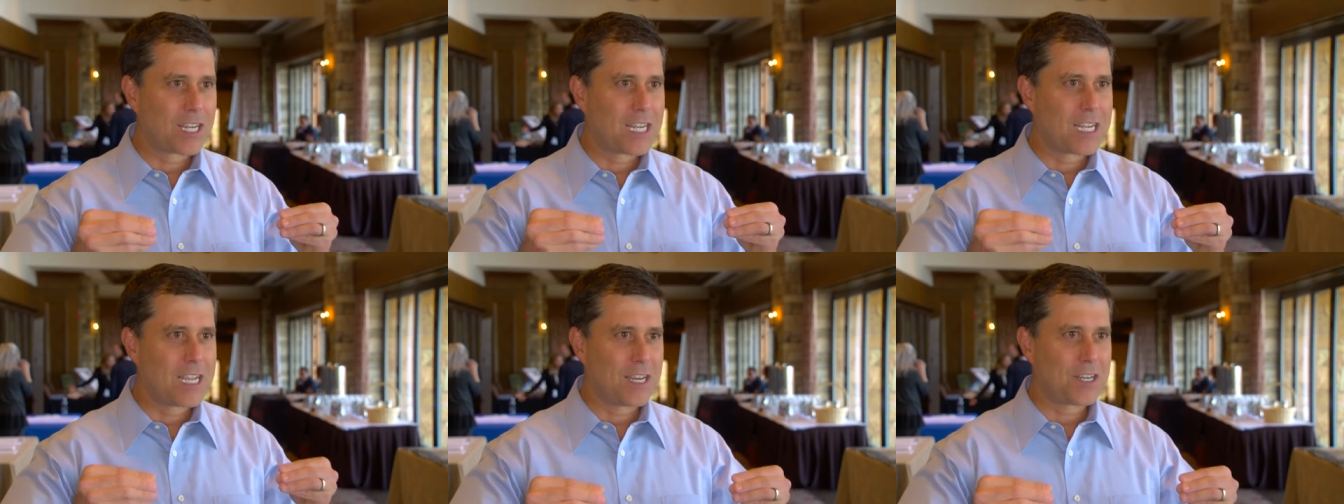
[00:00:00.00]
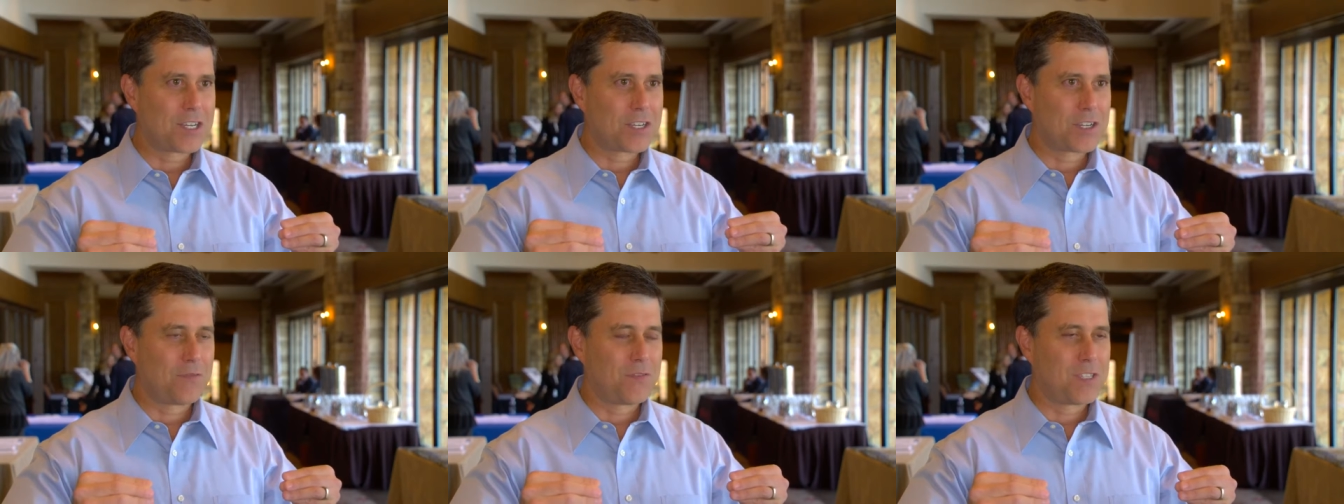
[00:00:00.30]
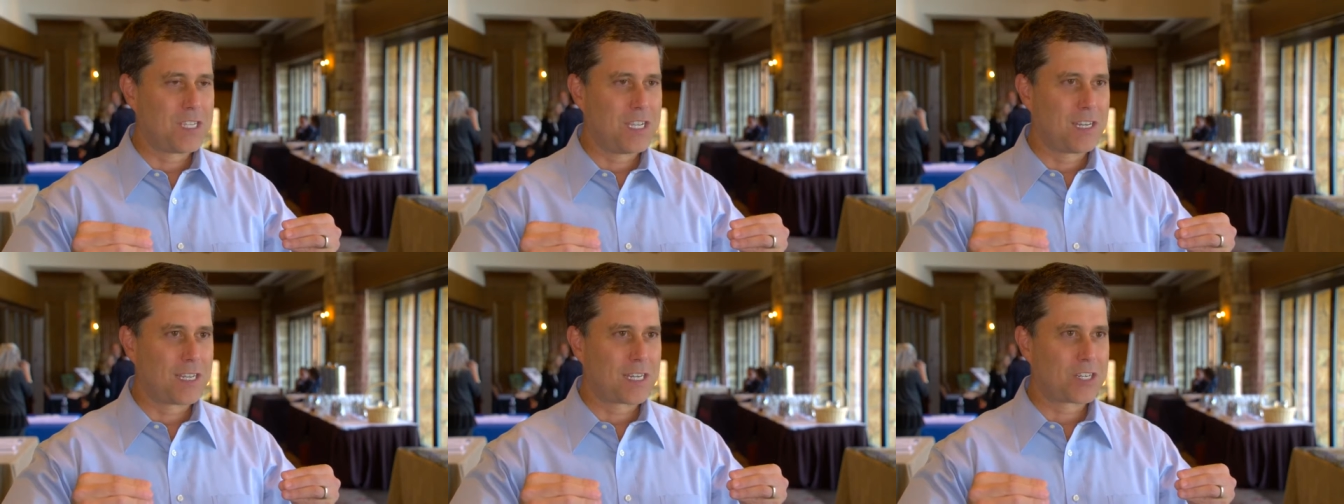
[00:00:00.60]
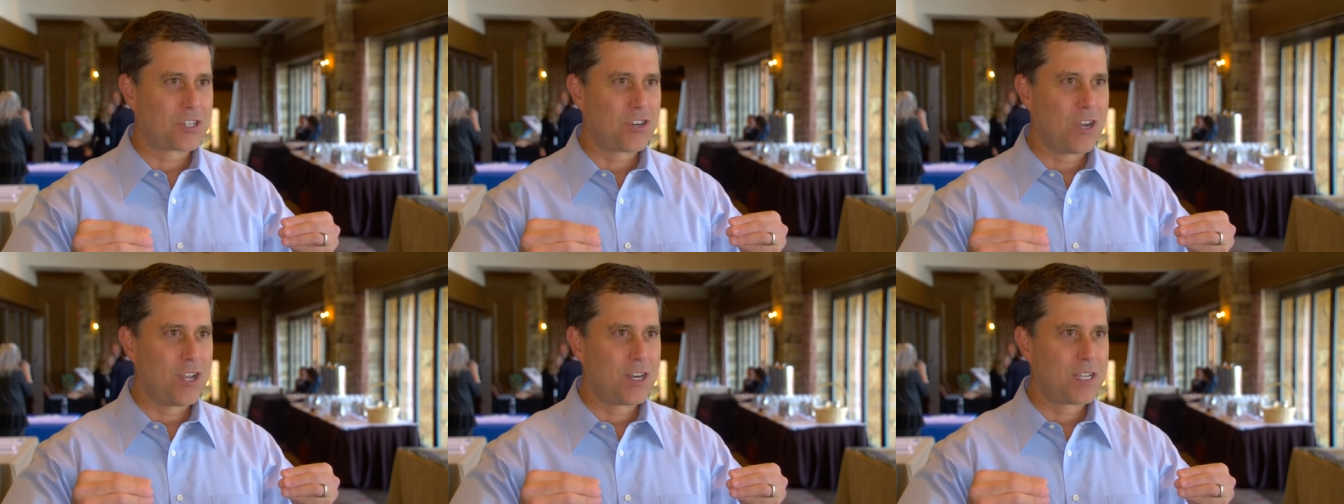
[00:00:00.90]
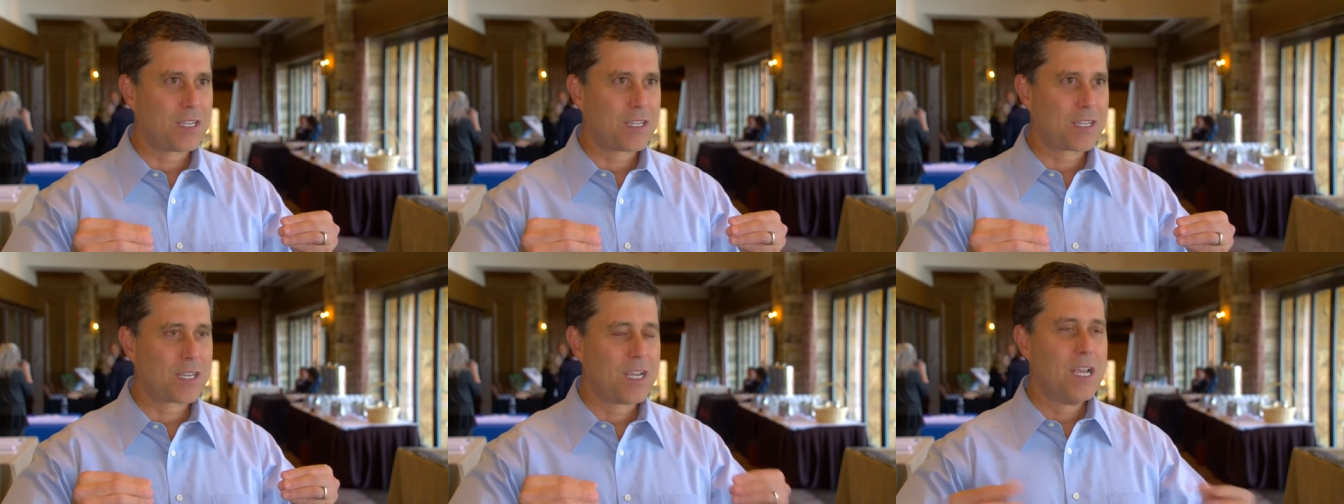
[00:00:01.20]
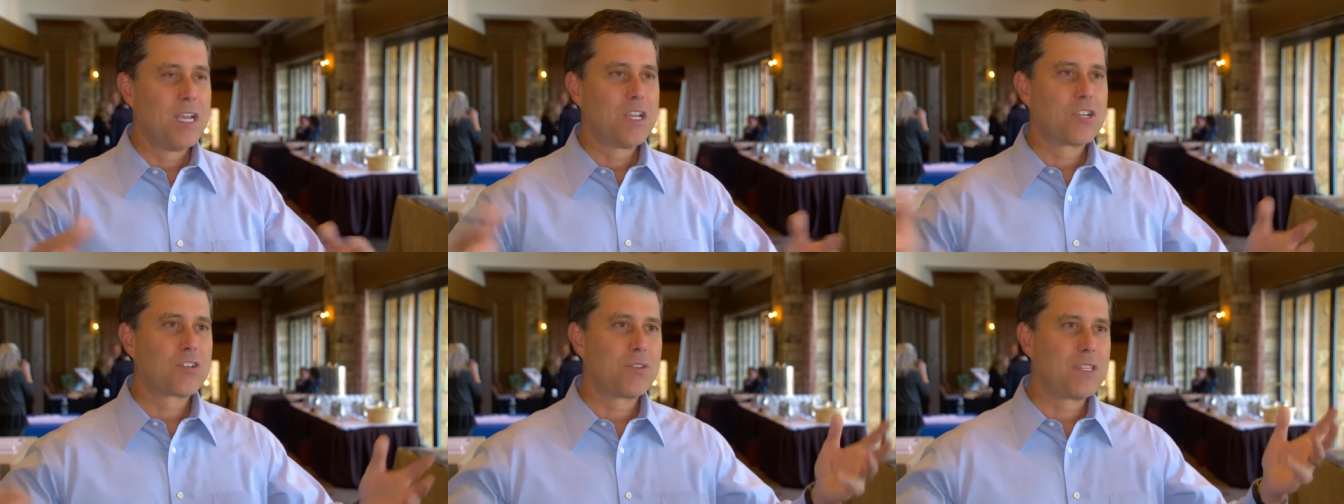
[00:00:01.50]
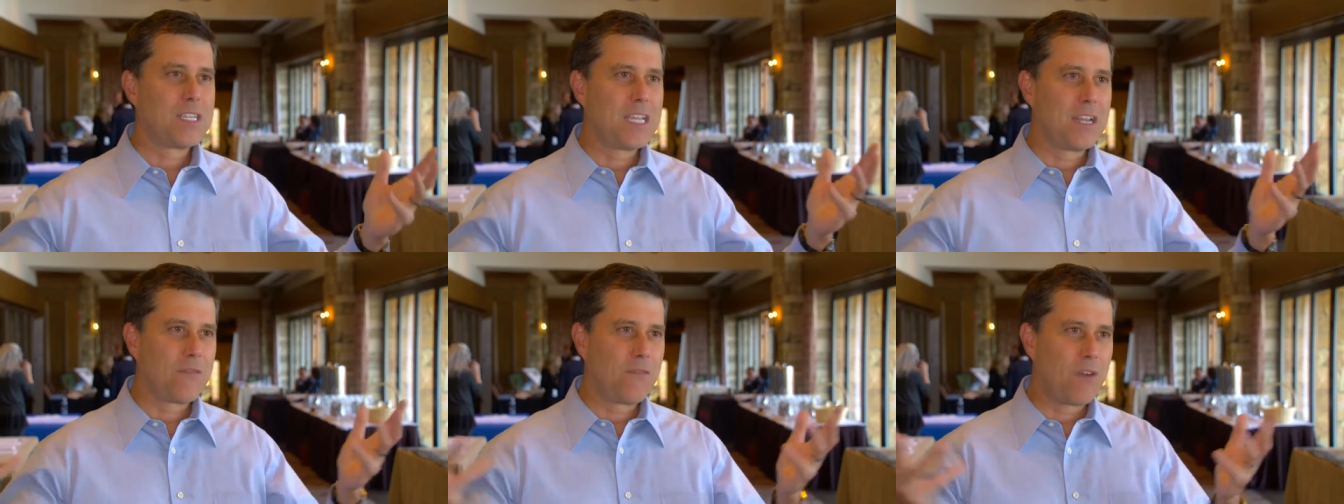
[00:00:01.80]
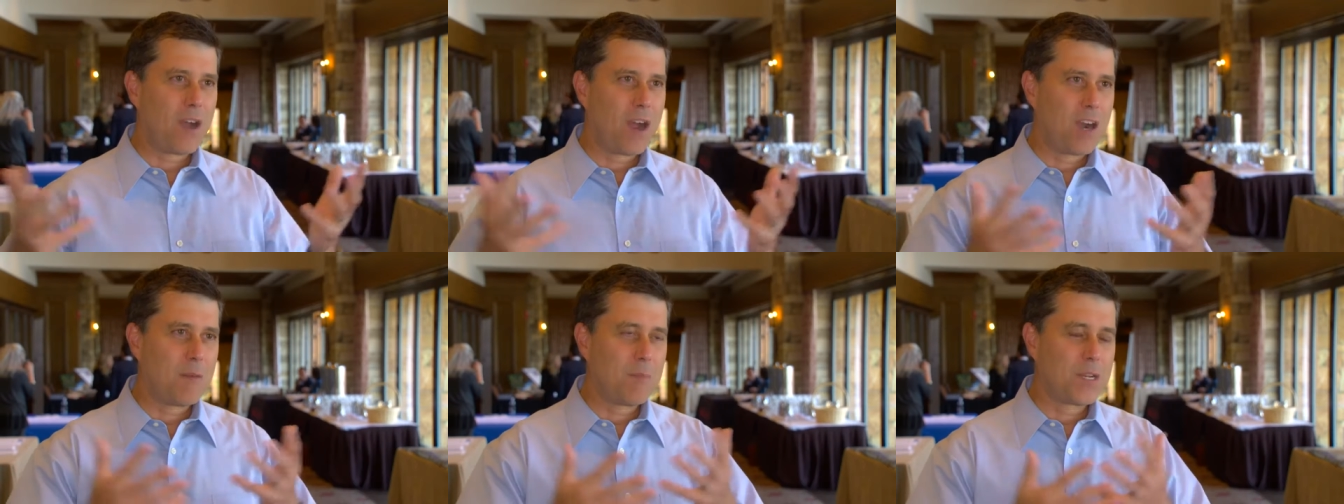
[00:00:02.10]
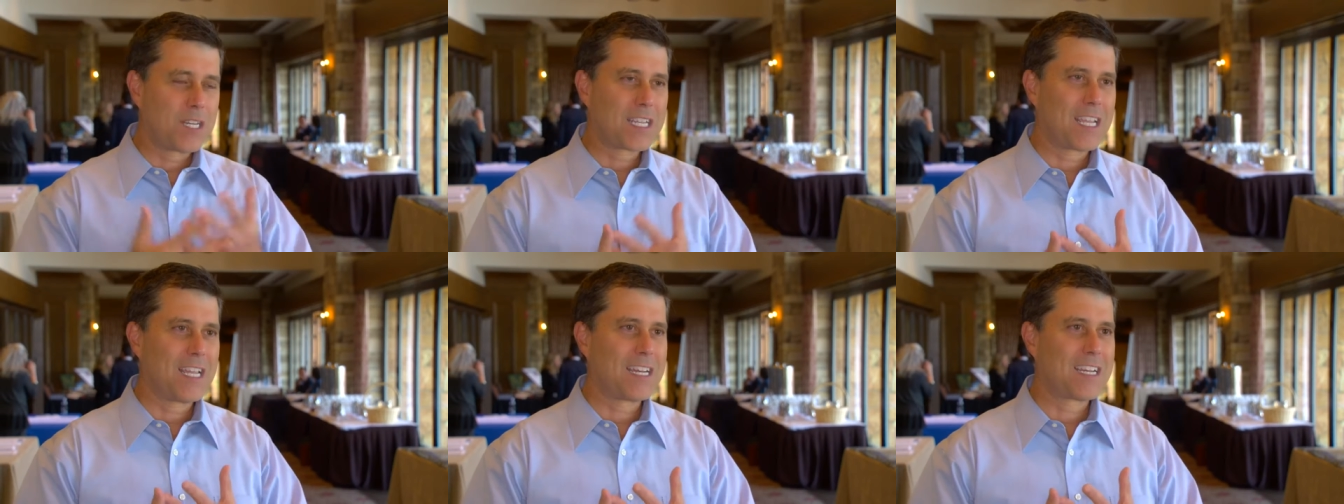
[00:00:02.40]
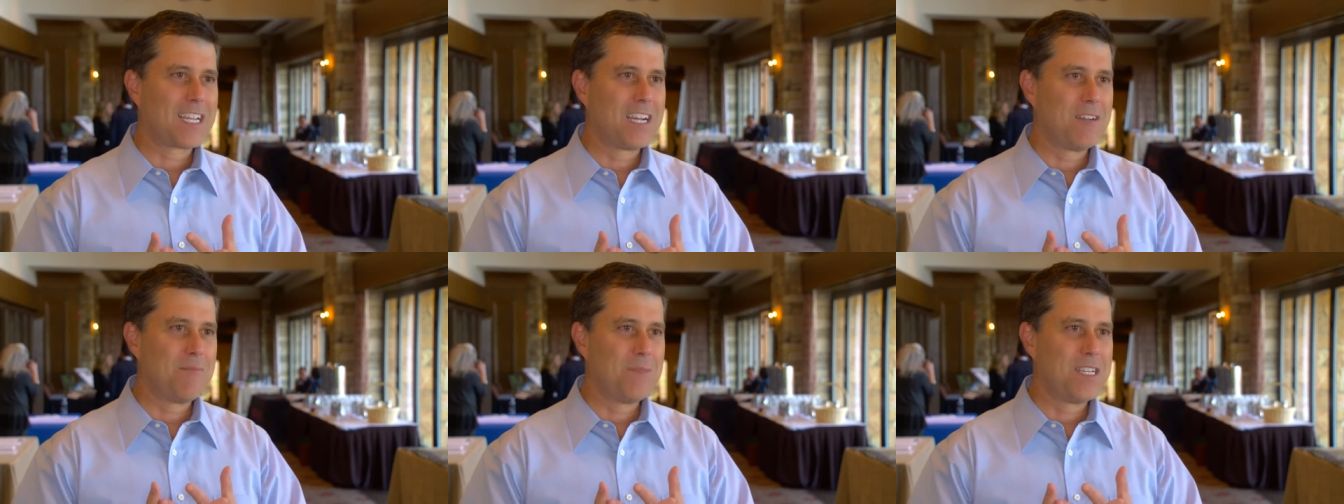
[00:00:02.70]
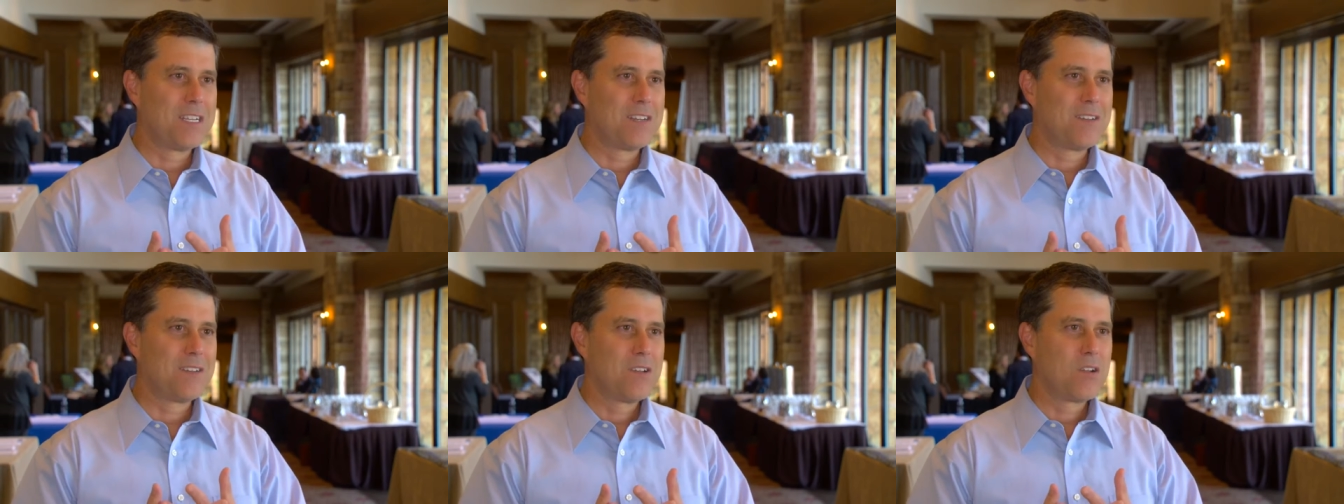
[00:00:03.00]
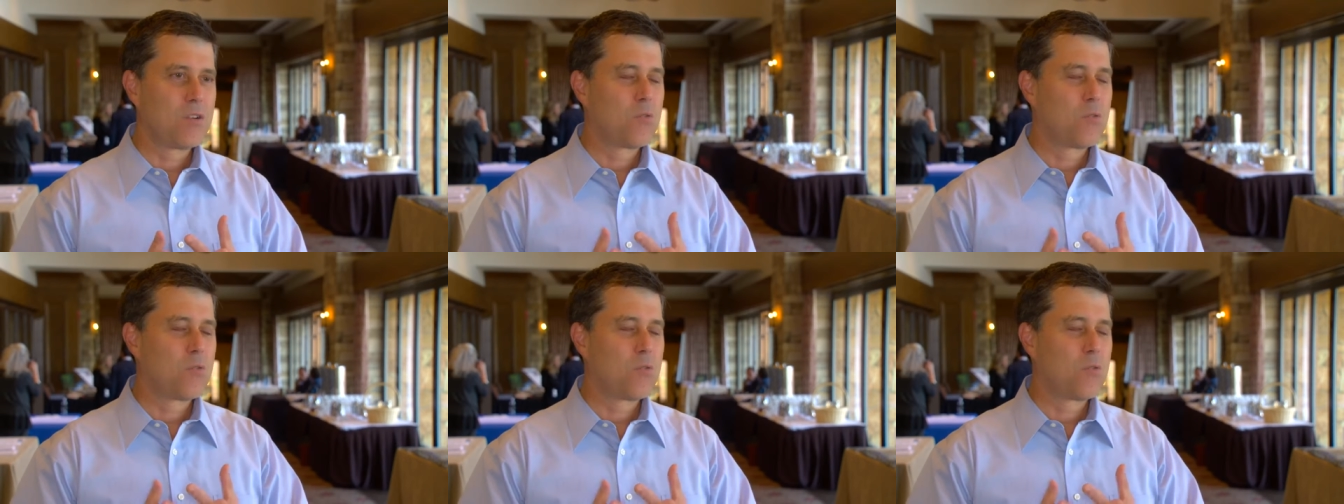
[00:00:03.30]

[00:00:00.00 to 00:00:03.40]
guts of the electronics so the environment can come in